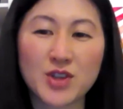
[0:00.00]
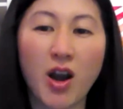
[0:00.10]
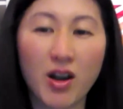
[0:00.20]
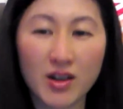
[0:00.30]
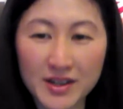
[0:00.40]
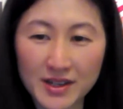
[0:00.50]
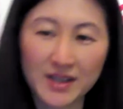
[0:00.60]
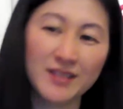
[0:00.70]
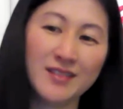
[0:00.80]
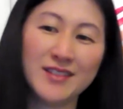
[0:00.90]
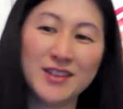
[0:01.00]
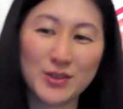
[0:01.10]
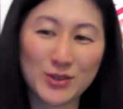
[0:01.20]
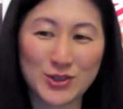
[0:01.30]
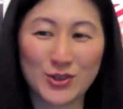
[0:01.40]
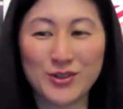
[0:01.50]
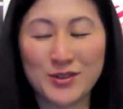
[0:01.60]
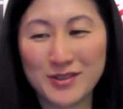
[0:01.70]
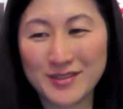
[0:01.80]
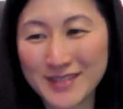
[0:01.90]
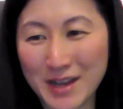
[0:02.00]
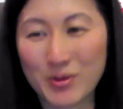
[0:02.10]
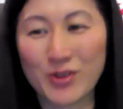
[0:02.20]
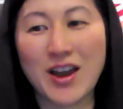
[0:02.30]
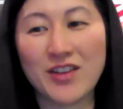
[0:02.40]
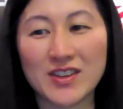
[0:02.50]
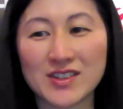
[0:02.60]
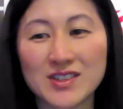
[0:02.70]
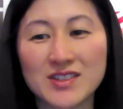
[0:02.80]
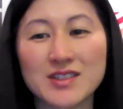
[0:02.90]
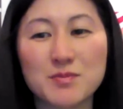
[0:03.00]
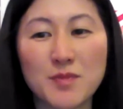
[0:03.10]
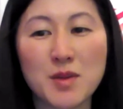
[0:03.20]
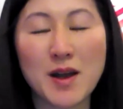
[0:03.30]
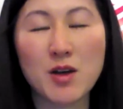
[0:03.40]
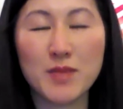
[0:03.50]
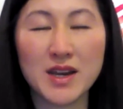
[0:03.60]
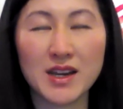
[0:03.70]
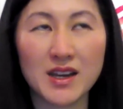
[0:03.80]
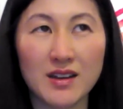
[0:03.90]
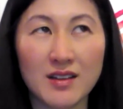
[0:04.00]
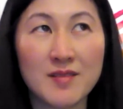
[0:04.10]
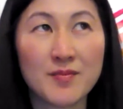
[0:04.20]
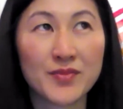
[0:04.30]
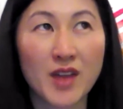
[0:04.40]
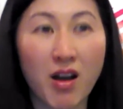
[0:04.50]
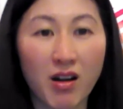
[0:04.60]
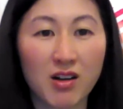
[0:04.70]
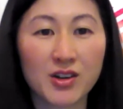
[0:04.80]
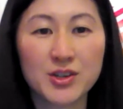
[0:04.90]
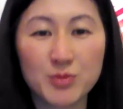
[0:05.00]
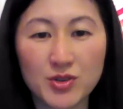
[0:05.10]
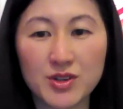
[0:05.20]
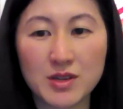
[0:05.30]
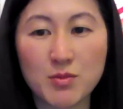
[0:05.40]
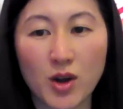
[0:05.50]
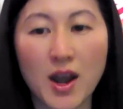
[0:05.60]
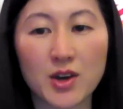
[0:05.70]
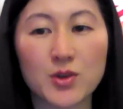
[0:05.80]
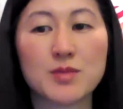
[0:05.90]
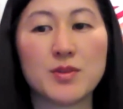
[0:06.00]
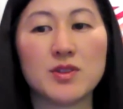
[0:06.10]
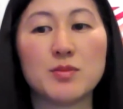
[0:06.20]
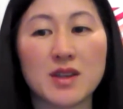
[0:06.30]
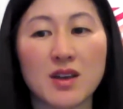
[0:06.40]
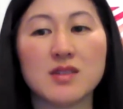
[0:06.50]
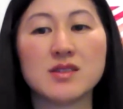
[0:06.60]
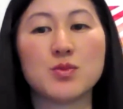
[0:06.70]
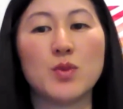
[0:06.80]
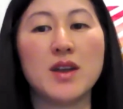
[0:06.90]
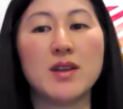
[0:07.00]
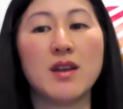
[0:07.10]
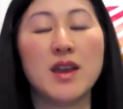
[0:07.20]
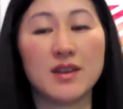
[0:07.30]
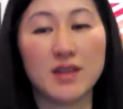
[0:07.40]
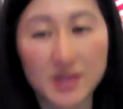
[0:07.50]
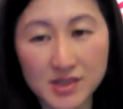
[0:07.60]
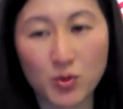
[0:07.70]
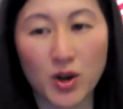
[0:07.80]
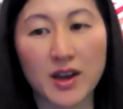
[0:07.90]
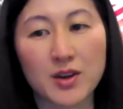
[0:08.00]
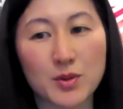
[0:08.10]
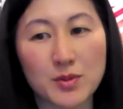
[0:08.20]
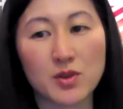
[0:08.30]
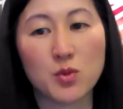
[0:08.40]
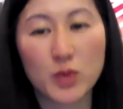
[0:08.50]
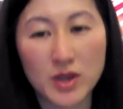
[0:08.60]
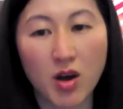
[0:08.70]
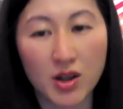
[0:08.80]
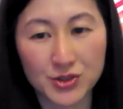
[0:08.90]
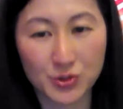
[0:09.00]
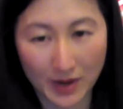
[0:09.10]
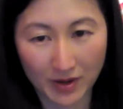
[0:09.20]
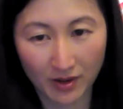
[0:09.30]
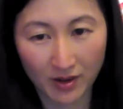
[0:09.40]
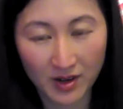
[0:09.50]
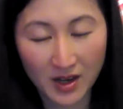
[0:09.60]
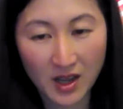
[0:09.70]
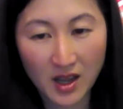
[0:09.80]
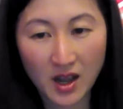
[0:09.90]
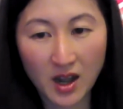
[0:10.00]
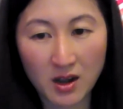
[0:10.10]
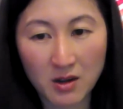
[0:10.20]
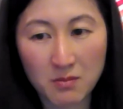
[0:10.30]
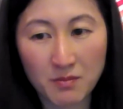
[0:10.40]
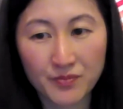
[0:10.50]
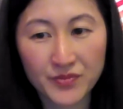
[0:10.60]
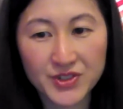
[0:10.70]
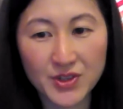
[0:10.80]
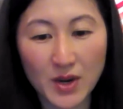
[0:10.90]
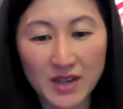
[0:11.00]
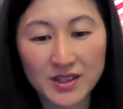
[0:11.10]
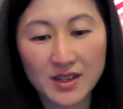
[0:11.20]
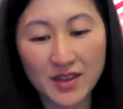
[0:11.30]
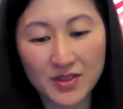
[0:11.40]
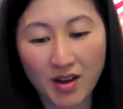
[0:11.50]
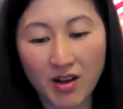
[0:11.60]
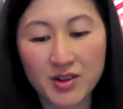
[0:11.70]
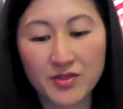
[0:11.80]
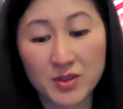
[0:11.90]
targeting, you know, certain demographics. This is about making our community more equitable, because when it is more equitable, we all do better. So I think at the heart